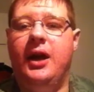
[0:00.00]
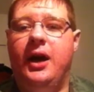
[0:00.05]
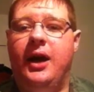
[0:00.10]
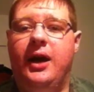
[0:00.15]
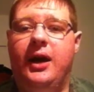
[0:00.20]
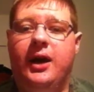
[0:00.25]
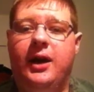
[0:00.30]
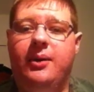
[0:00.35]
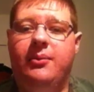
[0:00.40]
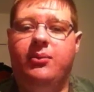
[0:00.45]

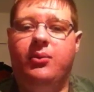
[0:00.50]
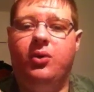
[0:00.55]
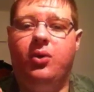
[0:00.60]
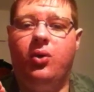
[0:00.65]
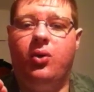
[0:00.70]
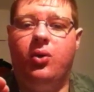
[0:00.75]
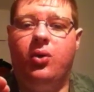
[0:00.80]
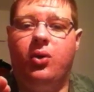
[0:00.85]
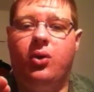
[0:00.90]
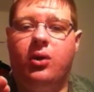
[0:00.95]

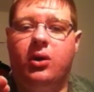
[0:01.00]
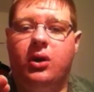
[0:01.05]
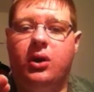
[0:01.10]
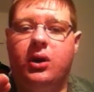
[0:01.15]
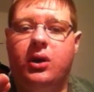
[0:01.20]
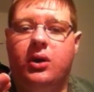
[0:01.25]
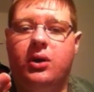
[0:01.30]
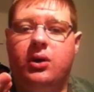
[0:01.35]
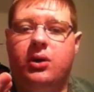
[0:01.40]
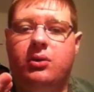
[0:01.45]

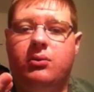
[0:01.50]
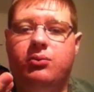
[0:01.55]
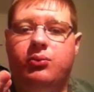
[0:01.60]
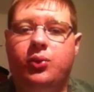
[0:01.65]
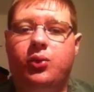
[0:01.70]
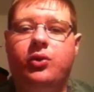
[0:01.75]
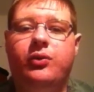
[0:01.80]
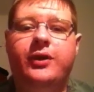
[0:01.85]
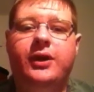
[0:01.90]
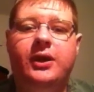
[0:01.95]
or
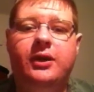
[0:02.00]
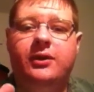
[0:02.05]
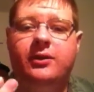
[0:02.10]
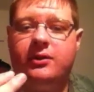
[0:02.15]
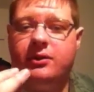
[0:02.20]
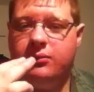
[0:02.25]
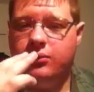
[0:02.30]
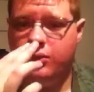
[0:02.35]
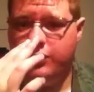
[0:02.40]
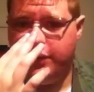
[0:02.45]
movies.
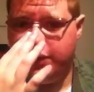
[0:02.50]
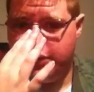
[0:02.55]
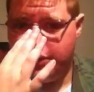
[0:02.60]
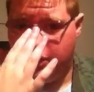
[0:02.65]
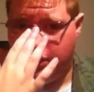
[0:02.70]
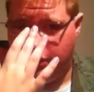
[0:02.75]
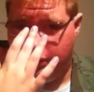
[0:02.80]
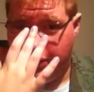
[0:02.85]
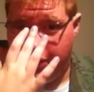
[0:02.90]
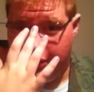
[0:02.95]
Movies are
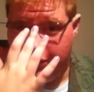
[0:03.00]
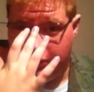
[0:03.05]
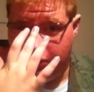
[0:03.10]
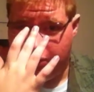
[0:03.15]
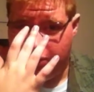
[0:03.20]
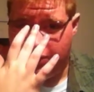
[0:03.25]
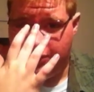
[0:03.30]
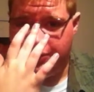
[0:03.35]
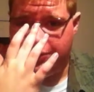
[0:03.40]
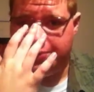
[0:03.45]
a great
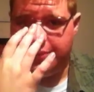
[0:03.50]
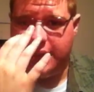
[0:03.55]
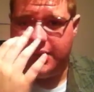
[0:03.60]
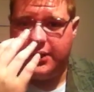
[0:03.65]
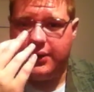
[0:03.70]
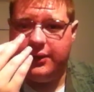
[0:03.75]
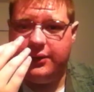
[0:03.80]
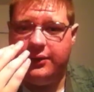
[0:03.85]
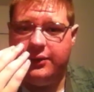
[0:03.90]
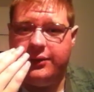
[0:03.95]
source
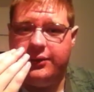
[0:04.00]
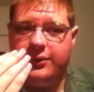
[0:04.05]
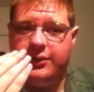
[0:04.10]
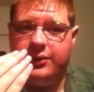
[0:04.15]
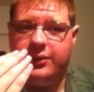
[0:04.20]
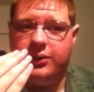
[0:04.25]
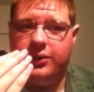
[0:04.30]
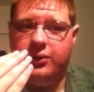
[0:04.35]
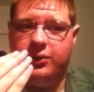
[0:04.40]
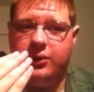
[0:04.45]
because
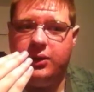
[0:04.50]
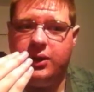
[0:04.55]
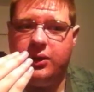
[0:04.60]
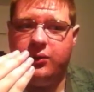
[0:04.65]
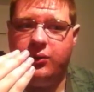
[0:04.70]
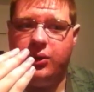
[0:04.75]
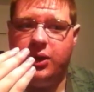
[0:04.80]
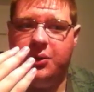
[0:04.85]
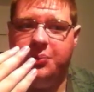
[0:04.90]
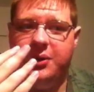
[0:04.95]
you
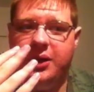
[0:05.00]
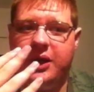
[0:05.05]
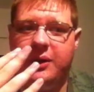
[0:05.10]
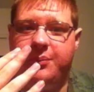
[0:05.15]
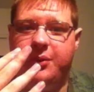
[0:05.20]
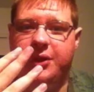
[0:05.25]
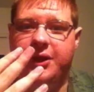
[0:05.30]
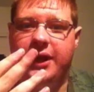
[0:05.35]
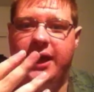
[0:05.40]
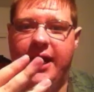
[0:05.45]
can really pick up
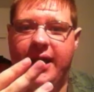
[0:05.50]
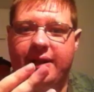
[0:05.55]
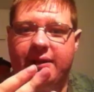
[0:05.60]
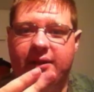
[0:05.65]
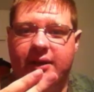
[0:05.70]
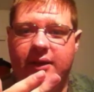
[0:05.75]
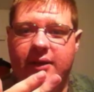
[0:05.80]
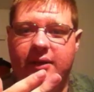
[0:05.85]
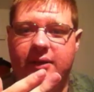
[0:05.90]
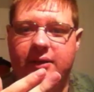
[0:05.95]
on the
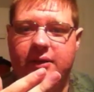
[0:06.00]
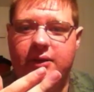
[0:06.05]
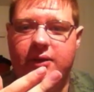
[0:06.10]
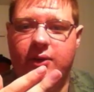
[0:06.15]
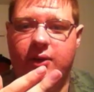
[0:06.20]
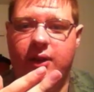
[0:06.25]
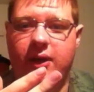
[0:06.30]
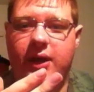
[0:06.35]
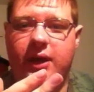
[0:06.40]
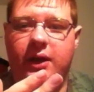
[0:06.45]
accent.
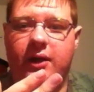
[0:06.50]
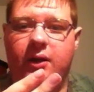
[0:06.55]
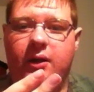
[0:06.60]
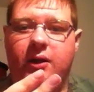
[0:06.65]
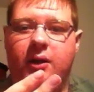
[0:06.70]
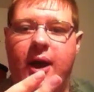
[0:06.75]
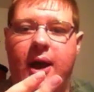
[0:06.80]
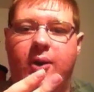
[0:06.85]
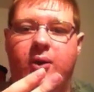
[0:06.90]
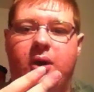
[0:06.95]
You can
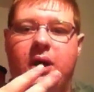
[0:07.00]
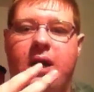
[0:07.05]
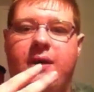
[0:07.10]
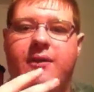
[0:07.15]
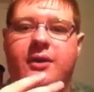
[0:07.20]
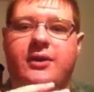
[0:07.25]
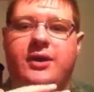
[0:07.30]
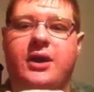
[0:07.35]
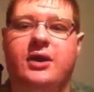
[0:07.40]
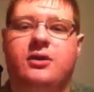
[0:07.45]
hear how a
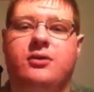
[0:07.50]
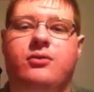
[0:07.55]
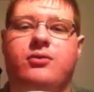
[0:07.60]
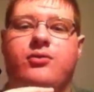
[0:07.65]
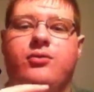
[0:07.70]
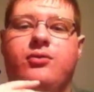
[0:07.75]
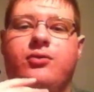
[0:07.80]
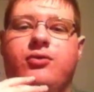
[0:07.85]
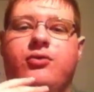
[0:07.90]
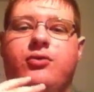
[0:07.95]
conversation
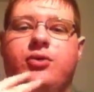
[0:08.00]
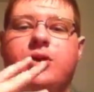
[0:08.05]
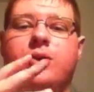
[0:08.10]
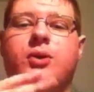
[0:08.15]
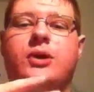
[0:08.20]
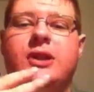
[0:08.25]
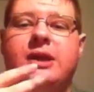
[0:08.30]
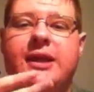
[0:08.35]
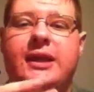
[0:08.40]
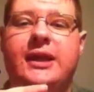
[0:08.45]

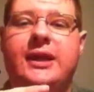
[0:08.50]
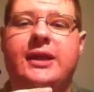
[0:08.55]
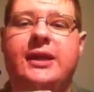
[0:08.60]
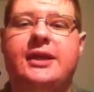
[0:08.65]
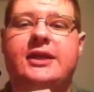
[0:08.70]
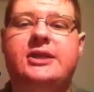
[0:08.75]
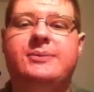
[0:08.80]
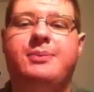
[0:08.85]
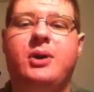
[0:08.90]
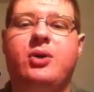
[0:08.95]
fluidly
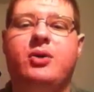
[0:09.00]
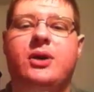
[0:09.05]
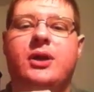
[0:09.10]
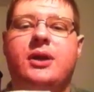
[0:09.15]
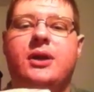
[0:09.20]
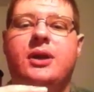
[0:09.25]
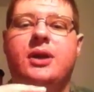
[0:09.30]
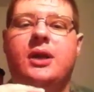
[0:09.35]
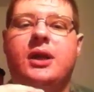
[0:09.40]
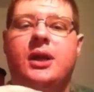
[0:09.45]
is
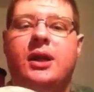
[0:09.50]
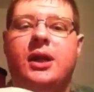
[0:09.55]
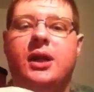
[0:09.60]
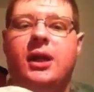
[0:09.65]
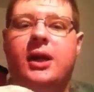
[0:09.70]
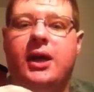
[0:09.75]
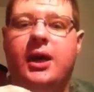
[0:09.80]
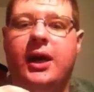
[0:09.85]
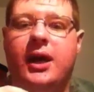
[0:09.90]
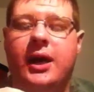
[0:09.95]
spoken,
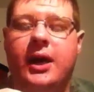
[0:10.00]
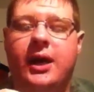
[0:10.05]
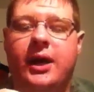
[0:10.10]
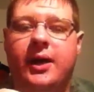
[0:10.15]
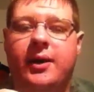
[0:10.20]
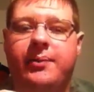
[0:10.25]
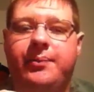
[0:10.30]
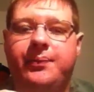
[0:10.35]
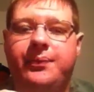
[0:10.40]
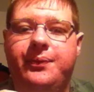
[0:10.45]

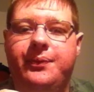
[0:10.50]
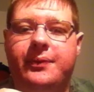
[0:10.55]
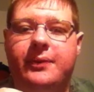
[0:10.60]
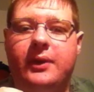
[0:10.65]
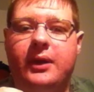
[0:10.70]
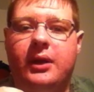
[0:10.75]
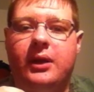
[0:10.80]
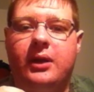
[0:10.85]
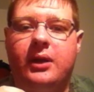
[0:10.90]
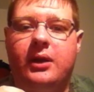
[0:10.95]
um,
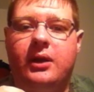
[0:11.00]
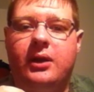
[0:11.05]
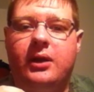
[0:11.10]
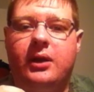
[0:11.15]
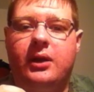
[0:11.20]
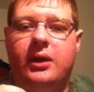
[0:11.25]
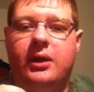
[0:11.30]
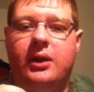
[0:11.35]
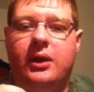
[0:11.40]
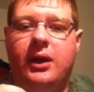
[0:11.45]

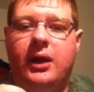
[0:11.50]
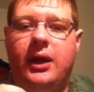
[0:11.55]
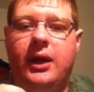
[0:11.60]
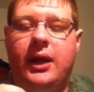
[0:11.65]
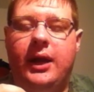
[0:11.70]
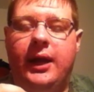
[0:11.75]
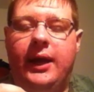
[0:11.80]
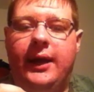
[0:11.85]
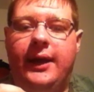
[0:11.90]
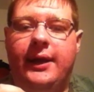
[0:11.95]

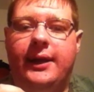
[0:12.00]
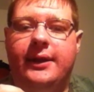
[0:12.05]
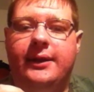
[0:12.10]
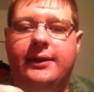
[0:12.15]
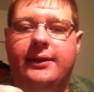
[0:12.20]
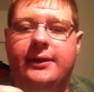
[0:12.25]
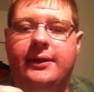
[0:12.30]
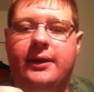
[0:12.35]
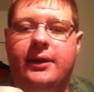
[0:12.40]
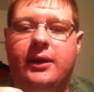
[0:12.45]

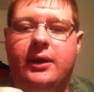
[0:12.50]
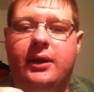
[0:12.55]
and